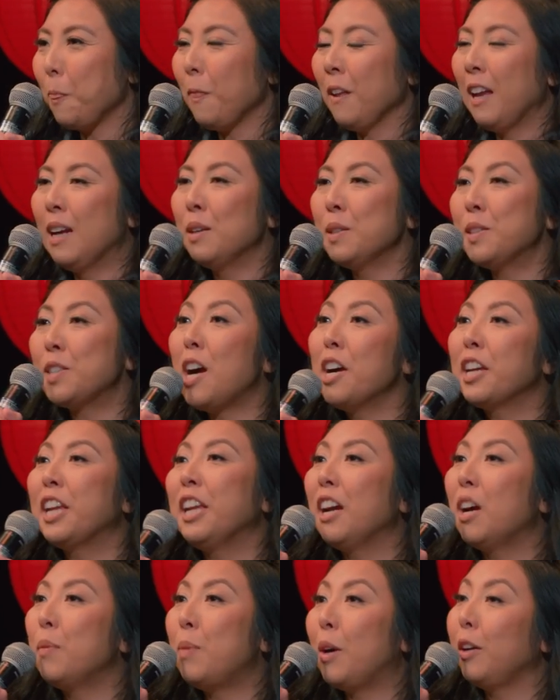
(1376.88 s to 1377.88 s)
I was
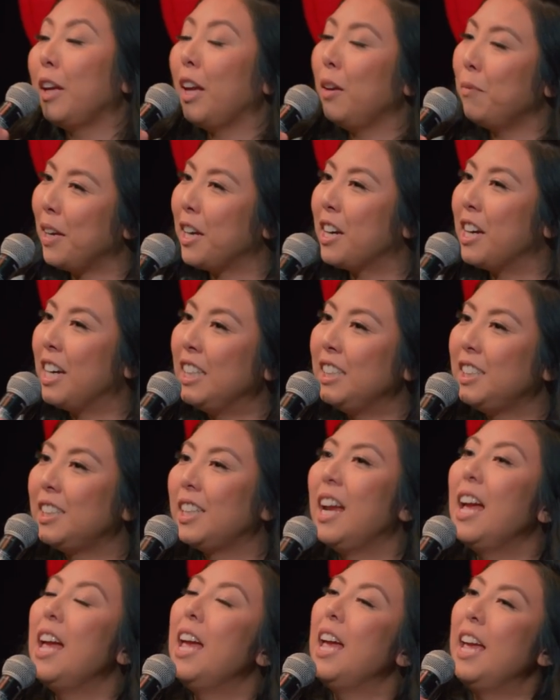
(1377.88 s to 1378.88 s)
talking about gay marriage
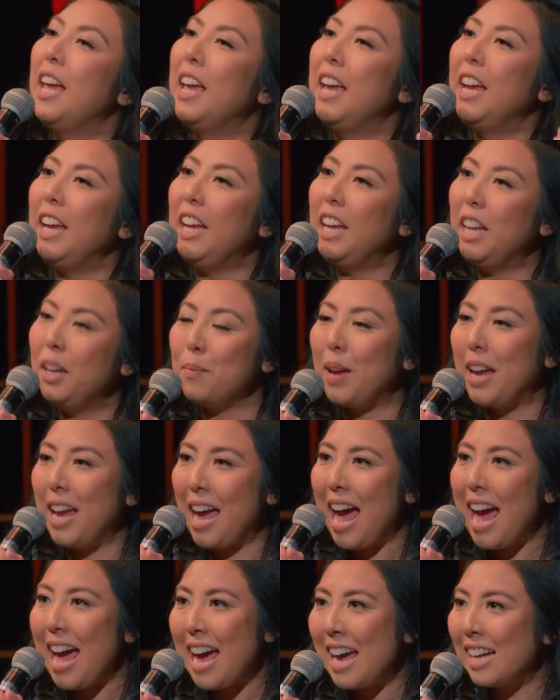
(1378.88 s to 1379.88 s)
in my
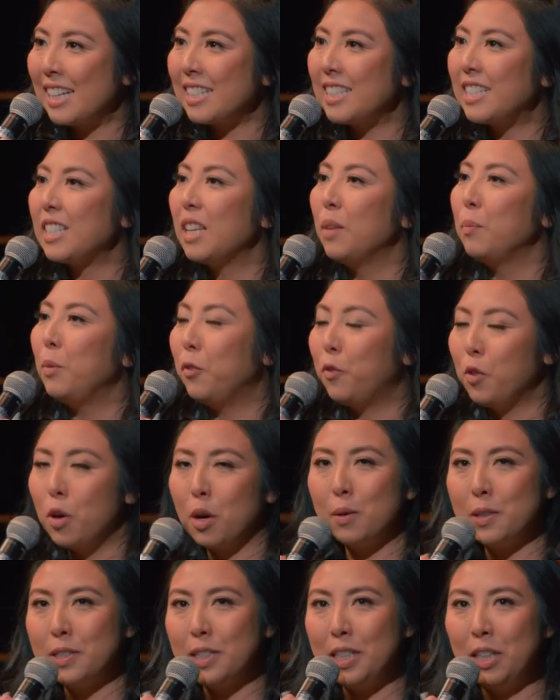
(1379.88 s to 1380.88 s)
act before
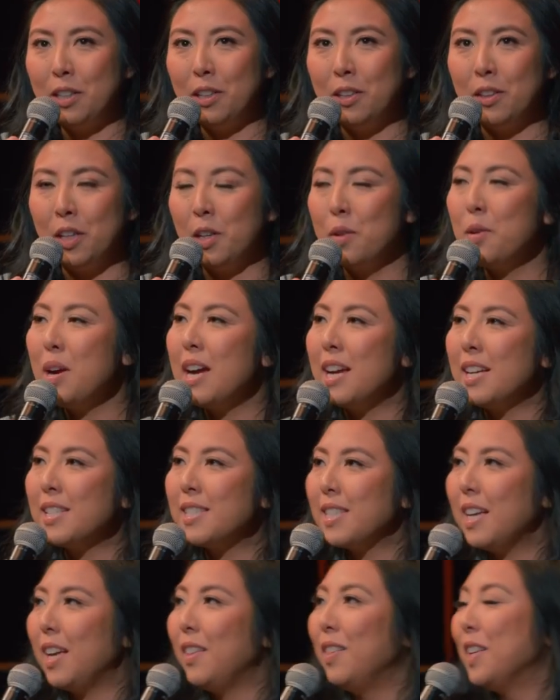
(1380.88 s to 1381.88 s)
it was legal in the
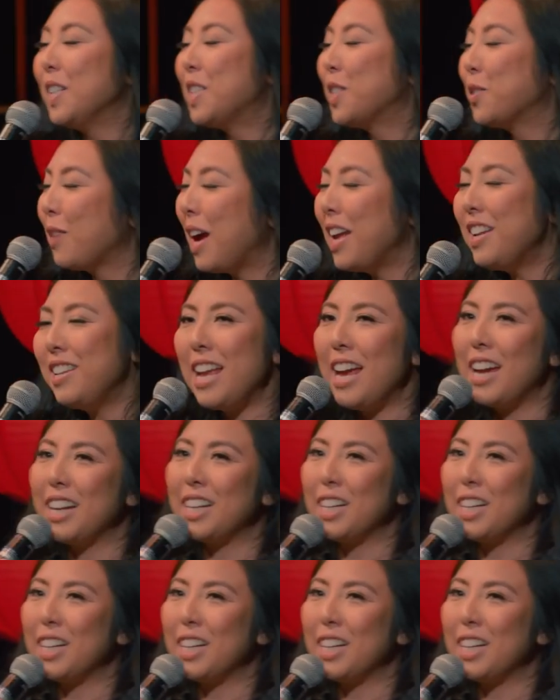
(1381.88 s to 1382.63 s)
U.S. And this redneck